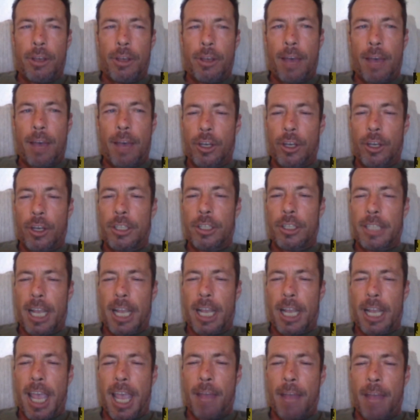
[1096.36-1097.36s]
you have a good
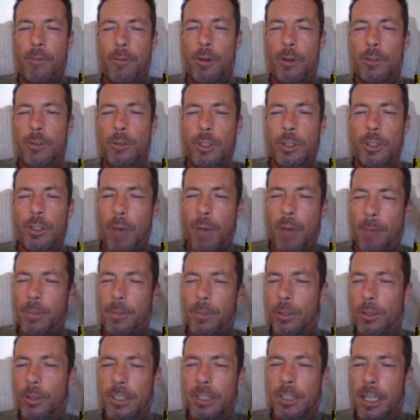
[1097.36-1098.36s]
set of headphones, you
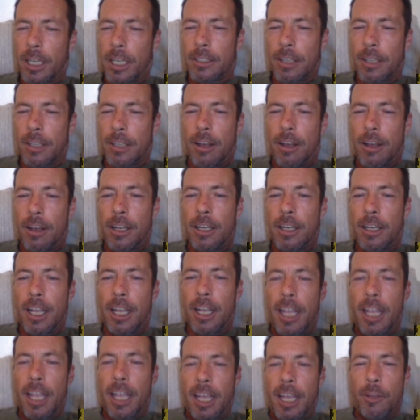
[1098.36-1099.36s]
pop those things on,
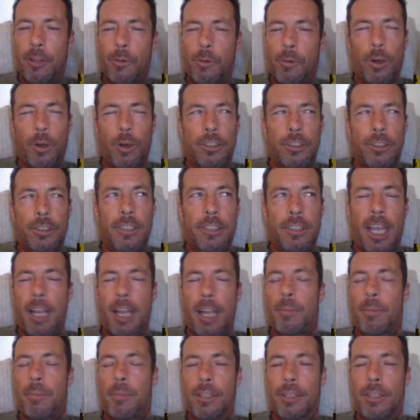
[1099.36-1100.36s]
and the world just
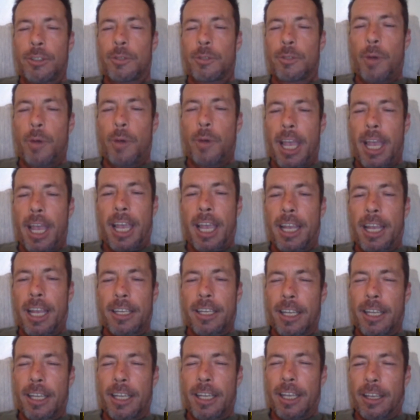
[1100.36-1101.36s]
kind of melts away,
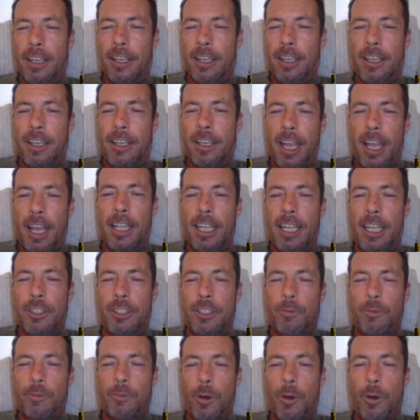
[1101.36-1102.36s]
and you kind of
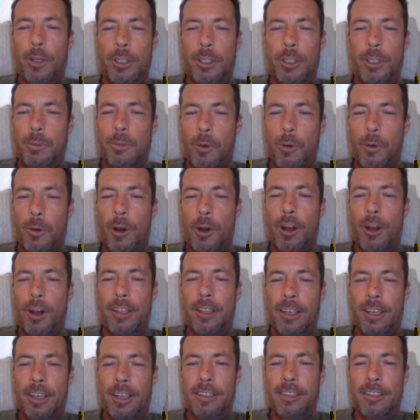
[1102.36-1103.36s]
let you focus more
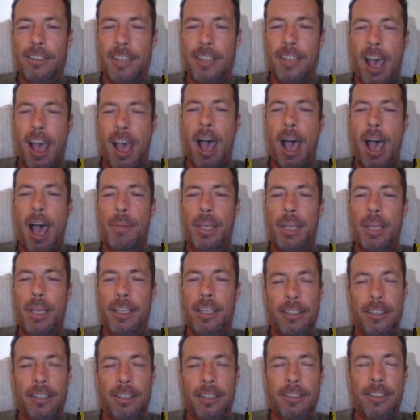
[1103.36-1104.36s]
on the
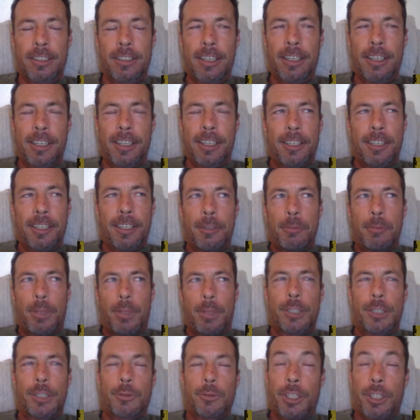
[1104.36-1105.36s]
hobby. And
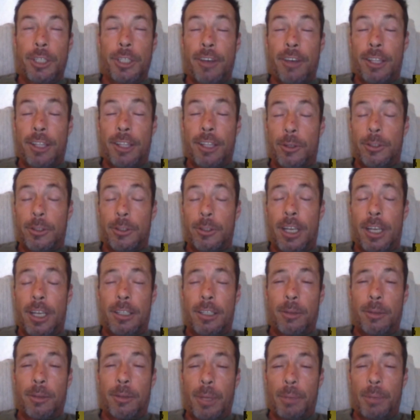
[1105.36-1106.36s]
plus, when you got those
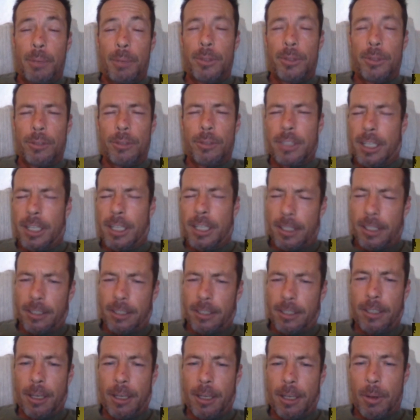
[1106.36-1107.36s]
on, people don't tend
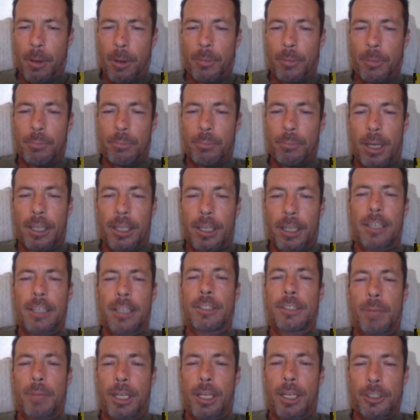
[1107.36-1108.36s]
to come up and bug you
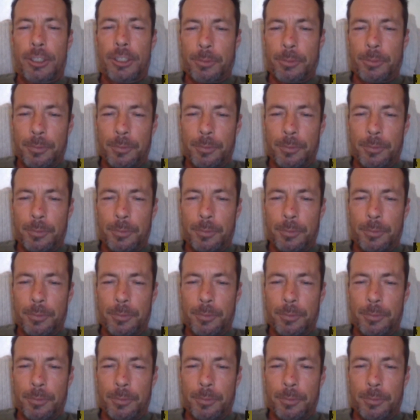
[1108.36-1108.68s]
as much.